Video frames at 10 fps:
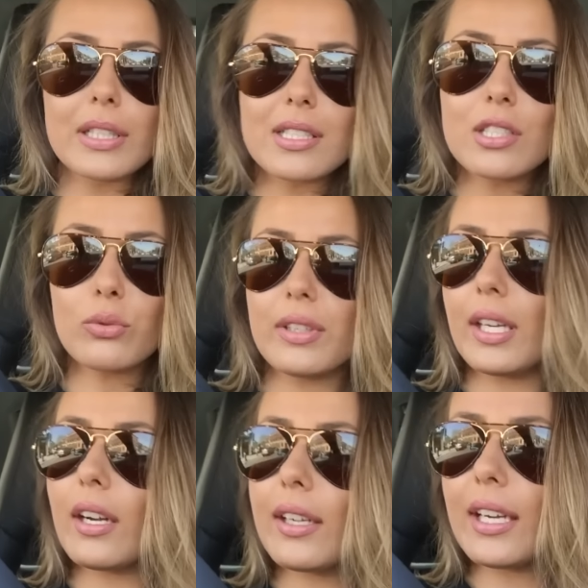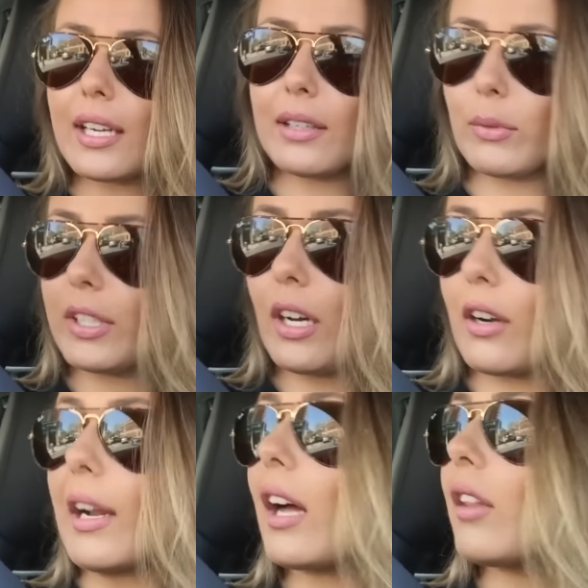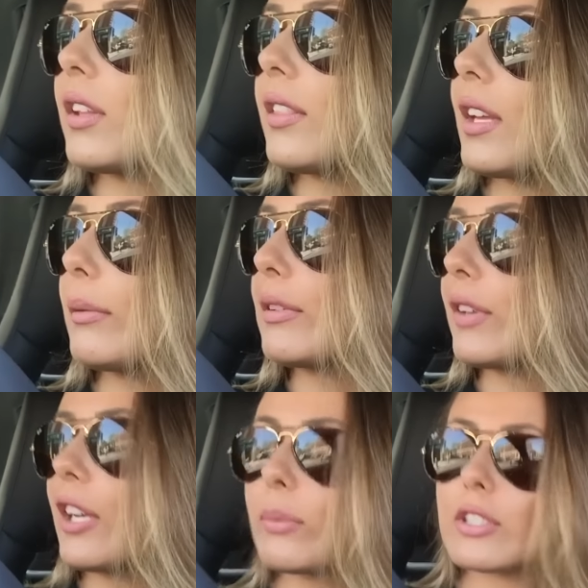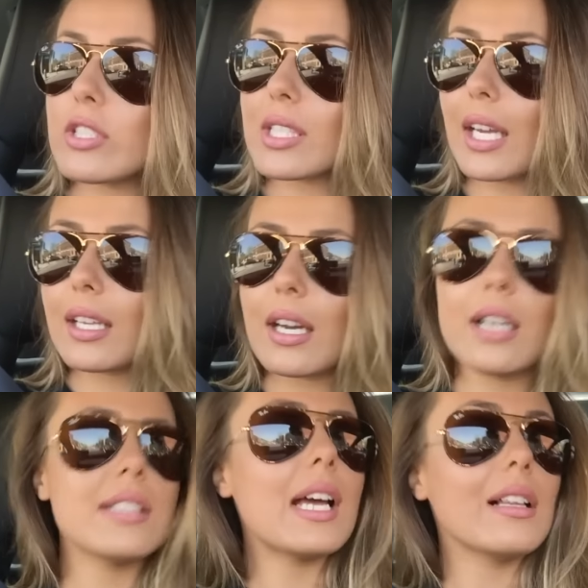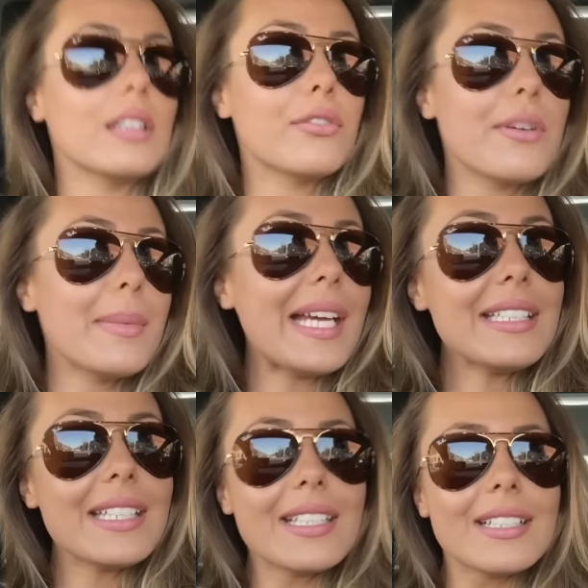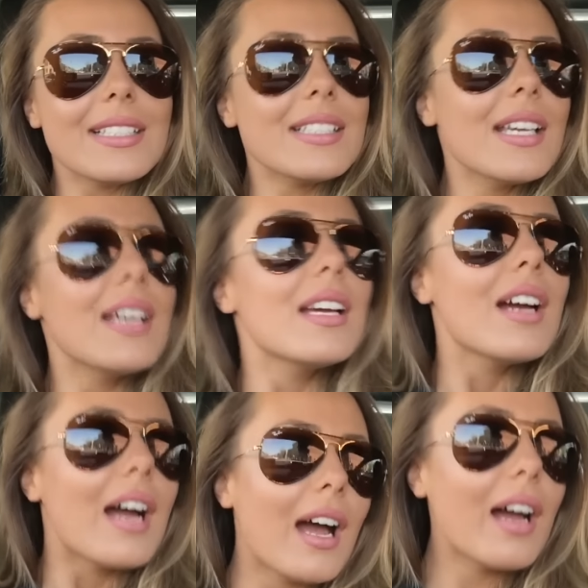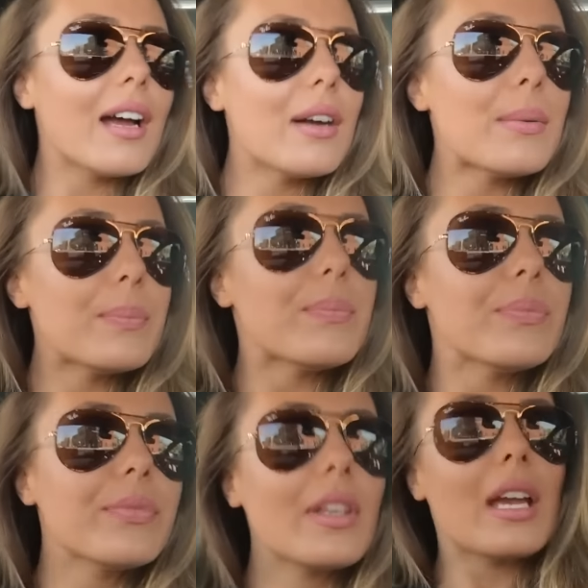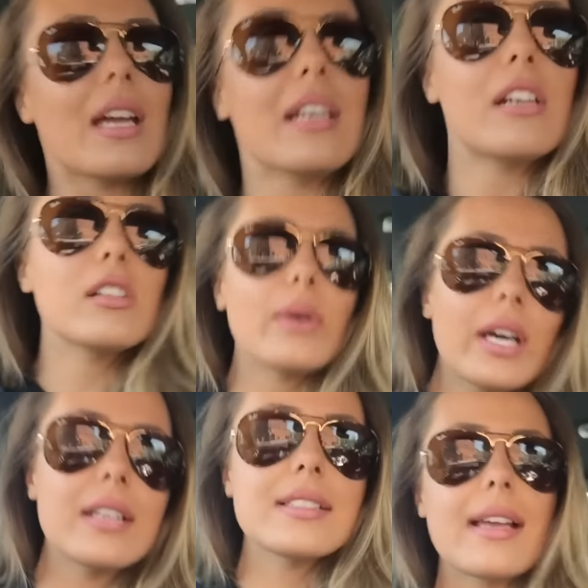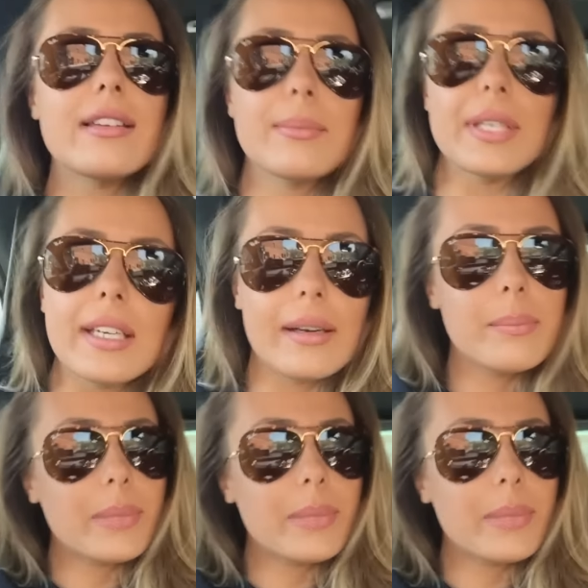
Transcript: but since we're in the area and we're on our healthy thing, we figured we just get a salad from Mandy's. Um, and I don't know what kind of salad I'm gonna get,